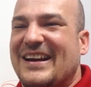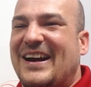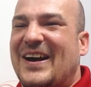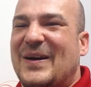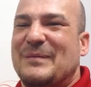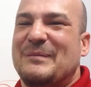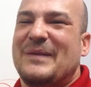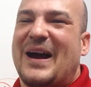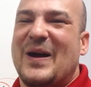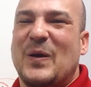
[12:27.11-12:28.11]

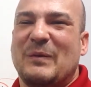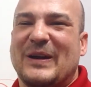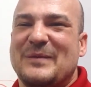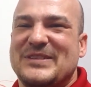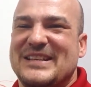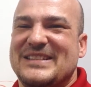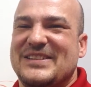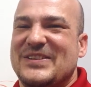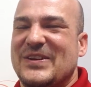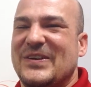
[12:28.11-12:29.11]
I hope it comes easy
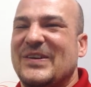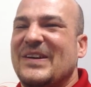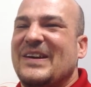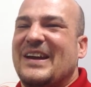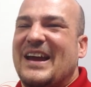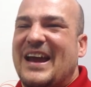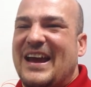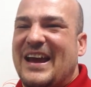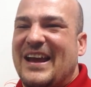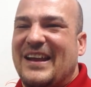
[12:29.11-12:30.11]
to you,
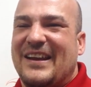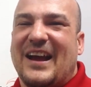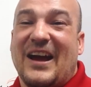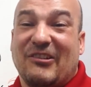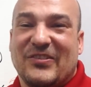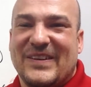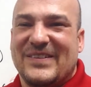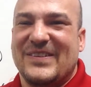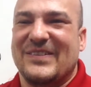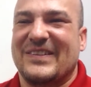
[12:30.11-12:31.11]
and I will see you
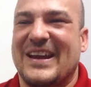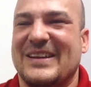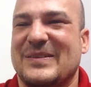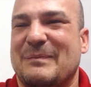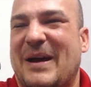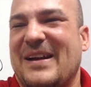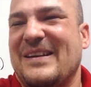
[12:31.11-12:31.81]
soon. Thanks. Bye.